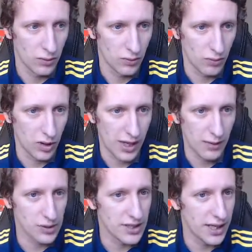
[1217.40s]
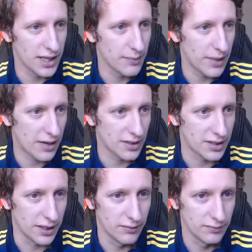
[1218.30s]
Well, that was nearly
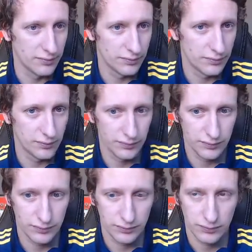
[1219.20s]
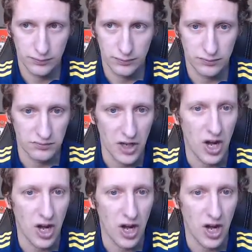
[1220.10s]
embarrassing. They're not